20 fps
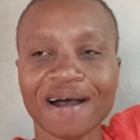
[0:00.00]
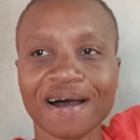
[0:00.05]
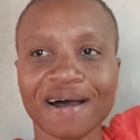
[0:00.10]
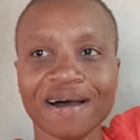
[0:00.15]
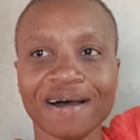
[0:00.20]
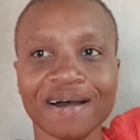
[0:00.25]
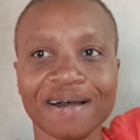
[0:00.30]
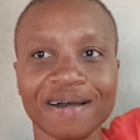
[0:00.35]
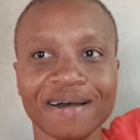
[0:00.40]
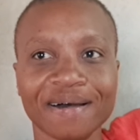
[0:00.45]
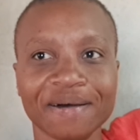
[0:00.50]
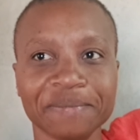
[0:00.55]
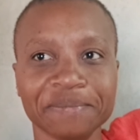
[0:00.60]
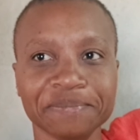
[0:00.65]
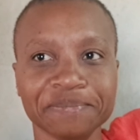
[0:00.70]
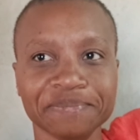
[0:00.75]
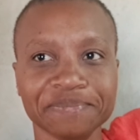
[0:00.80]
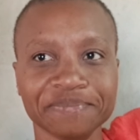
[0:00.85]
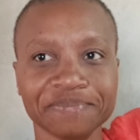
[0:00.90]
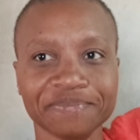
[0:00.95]

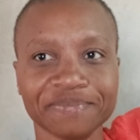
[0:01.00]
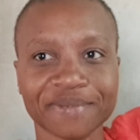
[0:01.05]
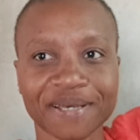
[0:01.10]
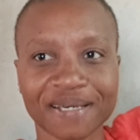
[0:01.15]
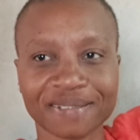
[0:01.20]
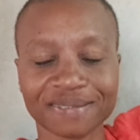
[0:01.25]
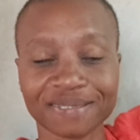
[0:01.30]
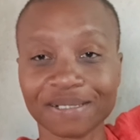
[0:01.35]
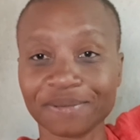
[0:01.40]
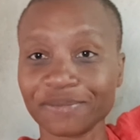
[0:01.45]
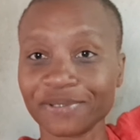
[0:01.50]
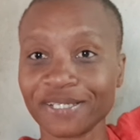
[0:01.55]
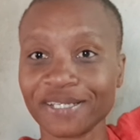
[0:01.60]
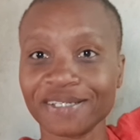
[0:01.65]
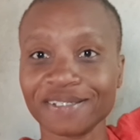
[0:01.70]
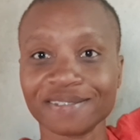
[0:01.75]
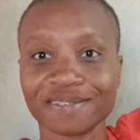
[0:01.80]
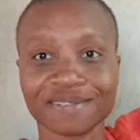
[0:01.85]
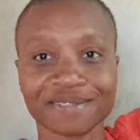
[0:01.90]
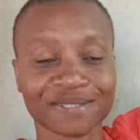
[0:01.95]
I think I'm gonna
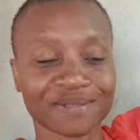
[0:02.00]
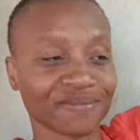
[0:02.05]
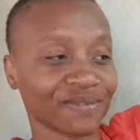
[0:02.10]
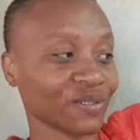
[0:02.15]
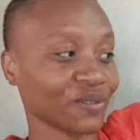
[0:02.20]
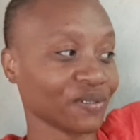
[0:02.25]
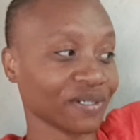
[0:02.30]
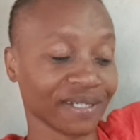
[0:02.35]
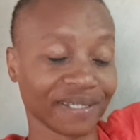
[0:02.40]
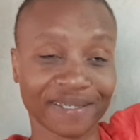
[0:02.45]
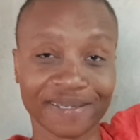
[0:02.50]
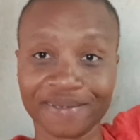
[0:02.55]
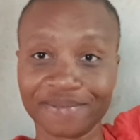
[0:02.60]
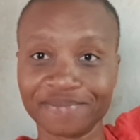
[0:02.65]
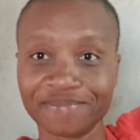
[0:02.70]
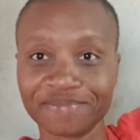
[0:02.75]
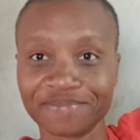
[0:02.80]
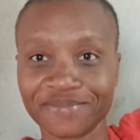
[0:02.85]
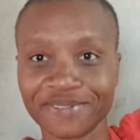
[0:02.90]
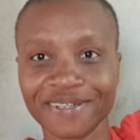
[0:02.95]
end this vlog here.
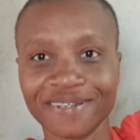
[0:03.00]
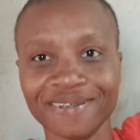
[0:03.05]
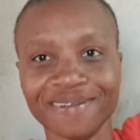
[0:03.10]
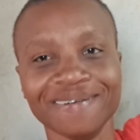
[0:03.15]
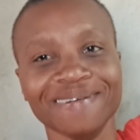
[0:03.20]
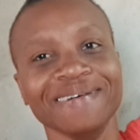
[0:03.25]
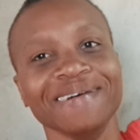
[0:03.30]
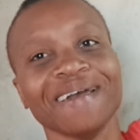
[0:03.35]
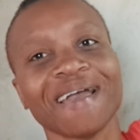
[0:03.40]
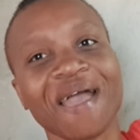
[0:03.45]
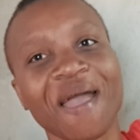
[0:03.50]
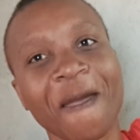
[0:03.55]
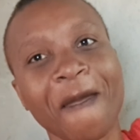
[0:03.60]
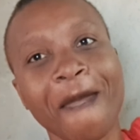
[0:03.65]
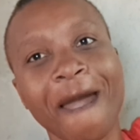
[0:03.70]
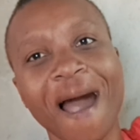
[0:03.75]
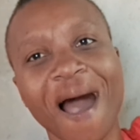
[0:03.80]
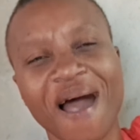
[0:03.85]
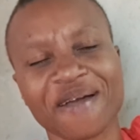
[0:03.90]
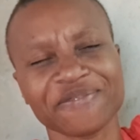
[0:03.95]

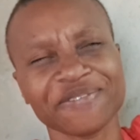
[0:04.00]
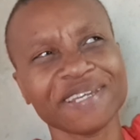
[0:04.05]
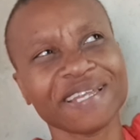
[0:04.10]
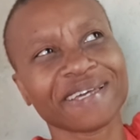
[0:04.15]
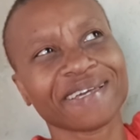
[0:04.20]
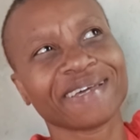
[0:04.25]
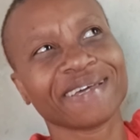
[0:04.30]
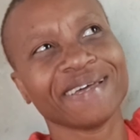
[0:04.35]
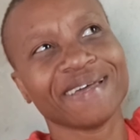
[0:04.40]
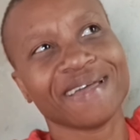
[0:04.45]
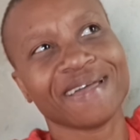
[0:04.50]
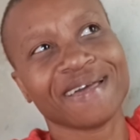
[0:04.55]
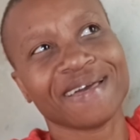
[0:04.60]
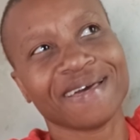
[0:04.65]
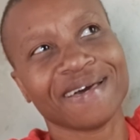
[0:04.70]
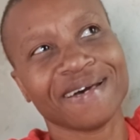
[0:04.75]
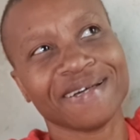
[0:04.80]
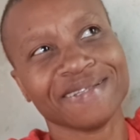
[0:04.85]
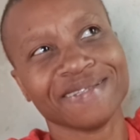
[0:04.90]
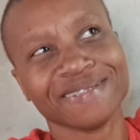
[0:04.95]
I feel like
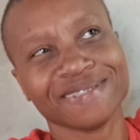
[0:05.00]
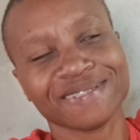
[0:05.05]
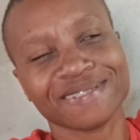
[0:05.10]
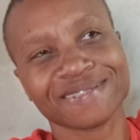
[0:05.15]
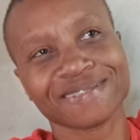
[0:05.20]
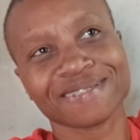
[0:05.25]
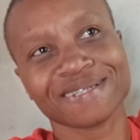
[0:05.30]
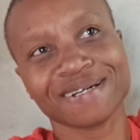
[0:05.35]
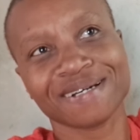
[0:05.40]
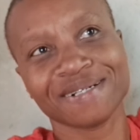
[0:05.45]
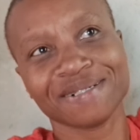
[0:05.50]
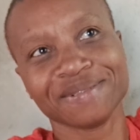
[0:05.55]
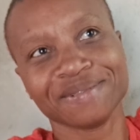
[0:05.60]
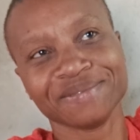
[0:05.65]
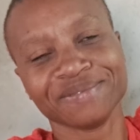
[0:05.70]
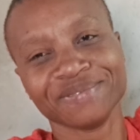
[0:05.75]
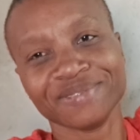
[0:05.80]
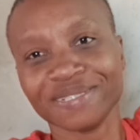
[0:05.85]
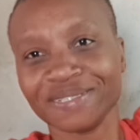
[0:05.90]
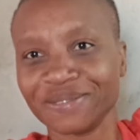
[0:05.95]
this
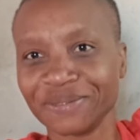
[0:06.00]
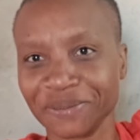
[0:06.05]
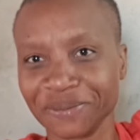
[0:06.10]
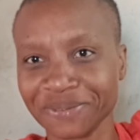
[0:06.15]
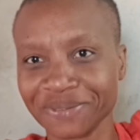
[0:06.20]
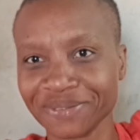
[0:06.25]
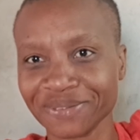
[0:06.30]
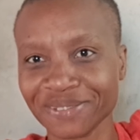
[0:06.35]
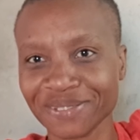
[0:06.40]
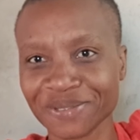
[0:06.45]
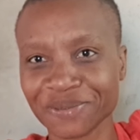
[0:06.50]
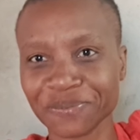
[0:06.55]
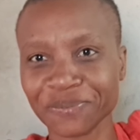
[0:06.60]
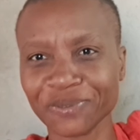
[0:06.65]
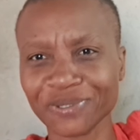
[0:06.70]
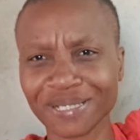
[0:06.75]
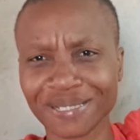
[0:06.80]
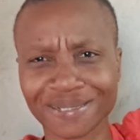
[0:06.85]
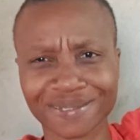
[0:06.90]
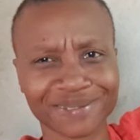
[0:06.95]
video is
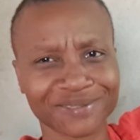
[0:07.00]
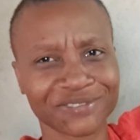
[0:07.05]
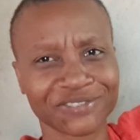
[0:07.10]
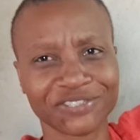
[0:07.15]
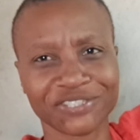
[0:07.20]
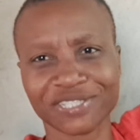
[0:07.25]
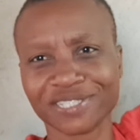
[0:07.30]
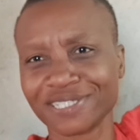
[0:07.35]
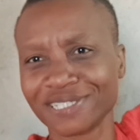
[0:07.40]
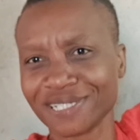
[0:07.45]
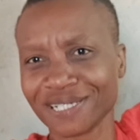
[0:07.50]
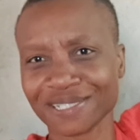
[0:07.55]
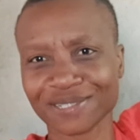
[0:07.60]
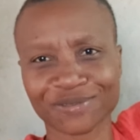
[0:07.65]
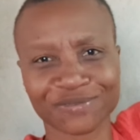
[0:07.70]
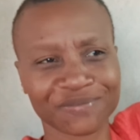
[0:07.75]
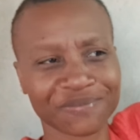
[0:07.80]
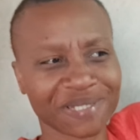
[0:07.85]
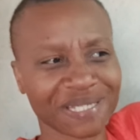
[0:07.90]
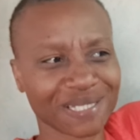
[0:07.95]
more like chit chat
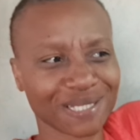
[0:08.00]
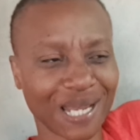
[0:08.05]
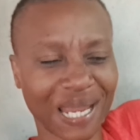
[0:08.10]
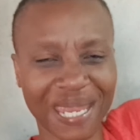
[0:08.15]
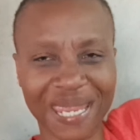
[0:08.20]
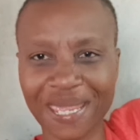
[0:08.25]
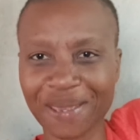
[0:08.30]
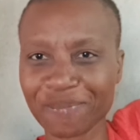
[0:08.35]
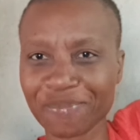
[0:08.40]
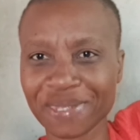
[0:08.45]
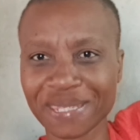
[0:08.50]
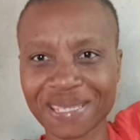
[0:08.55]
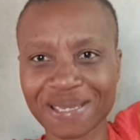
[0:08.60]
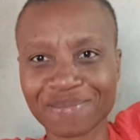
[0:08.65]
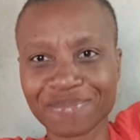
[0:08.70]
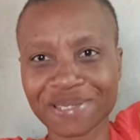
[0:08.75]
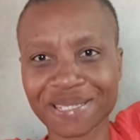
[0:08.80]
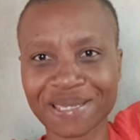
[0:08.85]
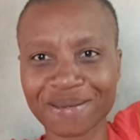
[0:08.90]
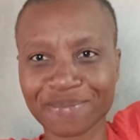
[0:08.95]
of me, like,
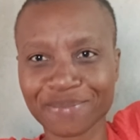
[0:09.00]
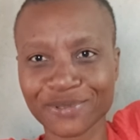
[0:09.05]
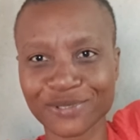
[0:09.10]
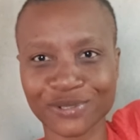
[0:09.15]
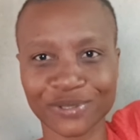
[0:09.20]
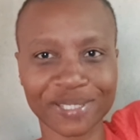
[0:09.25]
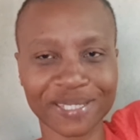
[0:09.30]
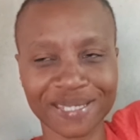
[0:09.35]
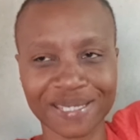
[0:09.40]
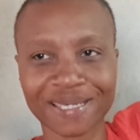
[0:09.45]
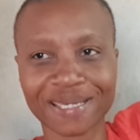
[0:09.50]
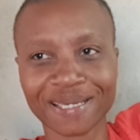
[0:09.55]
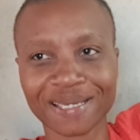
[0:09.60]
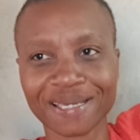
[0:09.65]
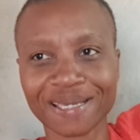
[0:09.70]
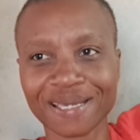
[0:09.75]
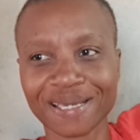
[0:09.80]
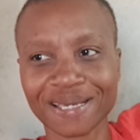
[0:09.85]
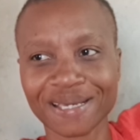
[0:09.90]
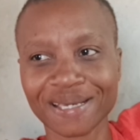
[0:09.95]
yep talking
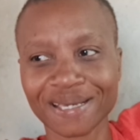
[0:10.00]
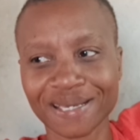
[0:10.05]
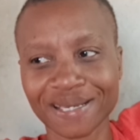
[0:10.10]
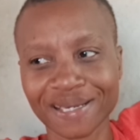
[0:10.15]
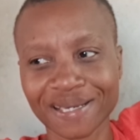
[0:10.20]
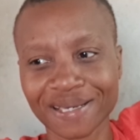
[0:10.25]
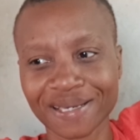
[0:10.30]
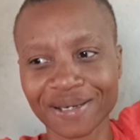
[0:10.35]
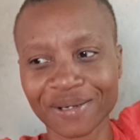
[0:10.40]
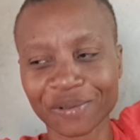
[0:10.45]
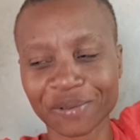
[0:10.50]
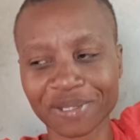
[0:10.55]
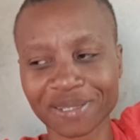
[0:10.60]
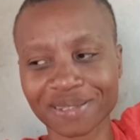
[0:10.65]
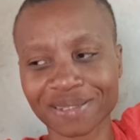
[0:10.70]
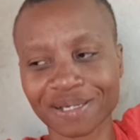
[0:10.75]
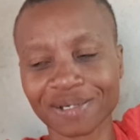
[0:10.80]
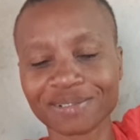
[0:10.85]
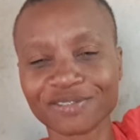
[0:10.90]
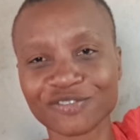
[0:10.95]

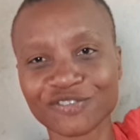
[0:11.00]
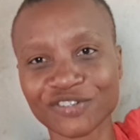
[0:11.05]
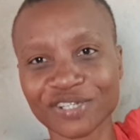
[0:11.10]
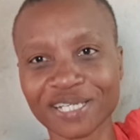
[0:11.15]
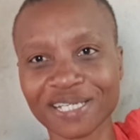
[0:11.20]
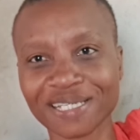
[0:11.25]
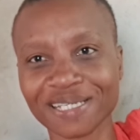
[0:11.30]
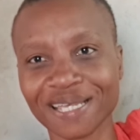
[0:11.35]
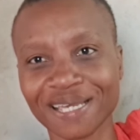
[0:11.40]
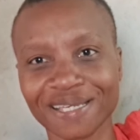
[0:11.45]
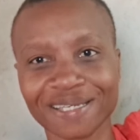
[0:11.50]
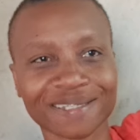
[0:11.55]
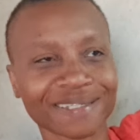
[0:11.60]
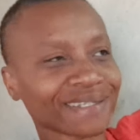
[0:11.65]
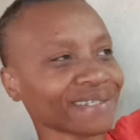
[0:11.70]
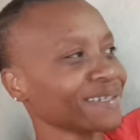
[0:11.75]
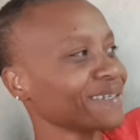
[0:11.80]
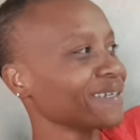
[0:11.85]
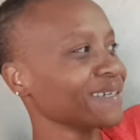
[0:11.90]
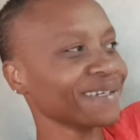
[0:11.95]
without really like
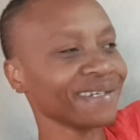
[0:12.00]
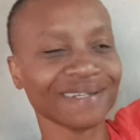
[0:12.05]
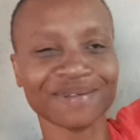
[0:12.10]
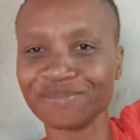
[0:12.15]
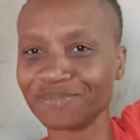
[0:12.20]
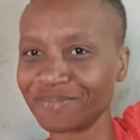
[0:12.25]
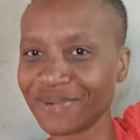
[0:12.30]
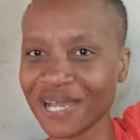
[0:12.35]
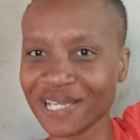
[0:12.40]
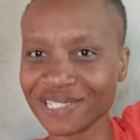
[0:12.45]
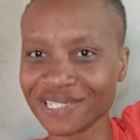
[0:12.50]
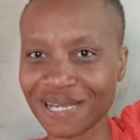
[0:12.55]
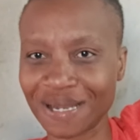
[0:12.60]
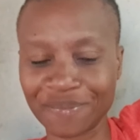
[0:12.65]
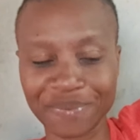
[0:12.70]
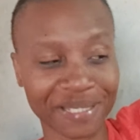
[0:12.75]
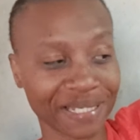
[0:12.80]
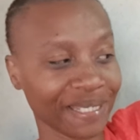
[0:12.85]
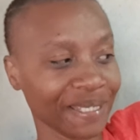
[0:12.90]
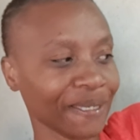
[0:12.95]
much
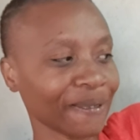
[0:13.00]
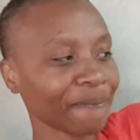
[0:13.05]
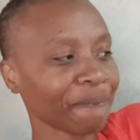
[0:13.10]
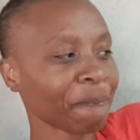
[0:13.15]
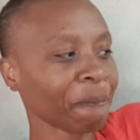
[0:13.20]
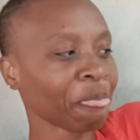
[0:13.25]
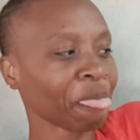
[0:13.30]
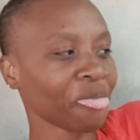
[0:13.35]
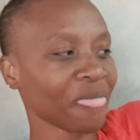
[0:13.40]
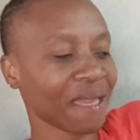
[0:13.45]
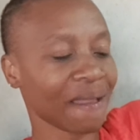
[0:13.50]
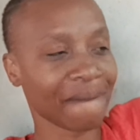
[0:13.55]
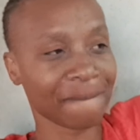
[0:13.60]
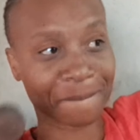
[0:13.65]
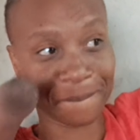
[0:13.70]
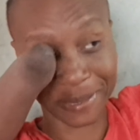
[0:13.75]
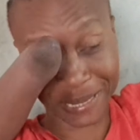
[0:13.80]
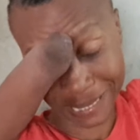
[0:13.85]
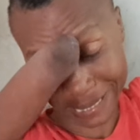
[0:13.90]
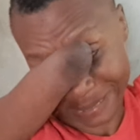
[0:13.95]
happening,
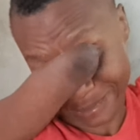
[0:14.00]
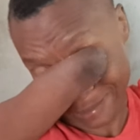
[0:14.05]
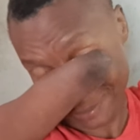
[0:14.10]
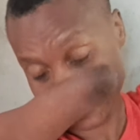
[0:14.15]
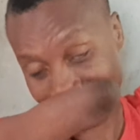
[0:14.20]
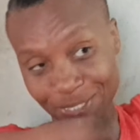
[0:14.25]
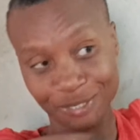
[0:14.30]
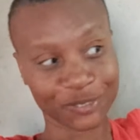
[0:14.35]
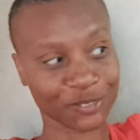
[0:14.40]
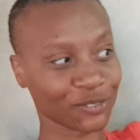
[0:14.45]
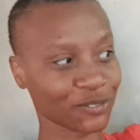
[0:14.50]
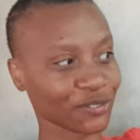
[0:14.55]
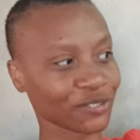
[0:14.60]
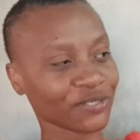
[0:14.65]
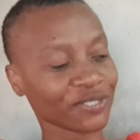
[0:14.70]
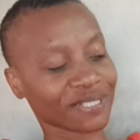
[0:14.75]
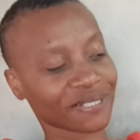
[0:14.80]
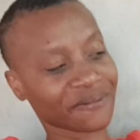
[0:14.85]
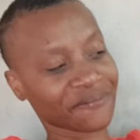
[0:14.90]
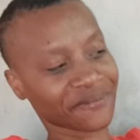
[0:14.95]
but I just wanted to show
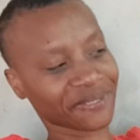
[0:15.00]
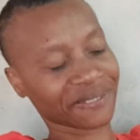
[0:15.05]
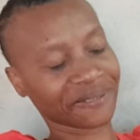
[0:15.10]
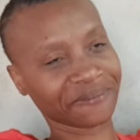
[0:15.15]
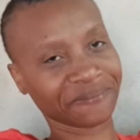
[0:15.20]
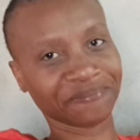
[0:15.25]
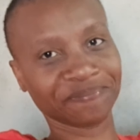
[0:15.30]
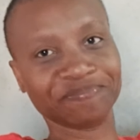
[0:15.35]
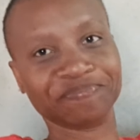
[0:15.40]
you something